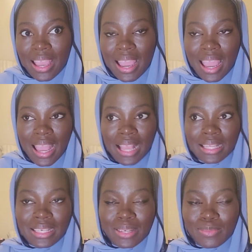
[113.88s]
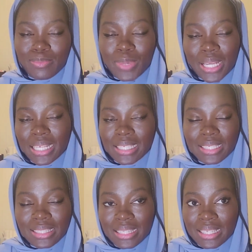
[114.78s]
And but
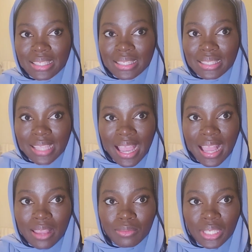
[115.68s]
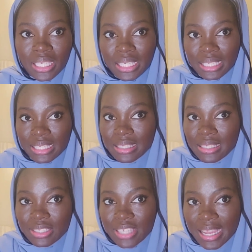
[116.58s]
this time he
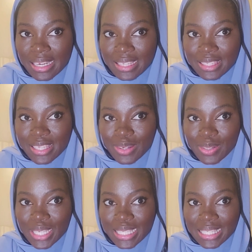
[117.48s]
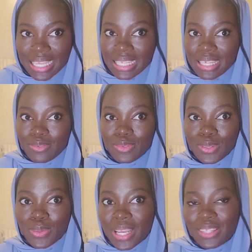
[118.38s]
did the Jannah series, and
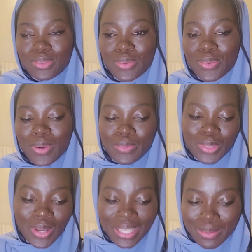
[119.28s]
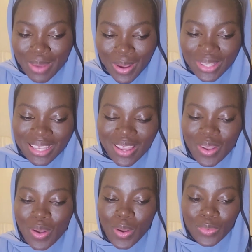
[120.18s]
if you guys know who I'm talking about,
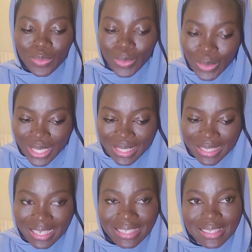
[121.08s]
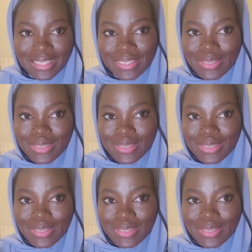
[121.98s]
of course it's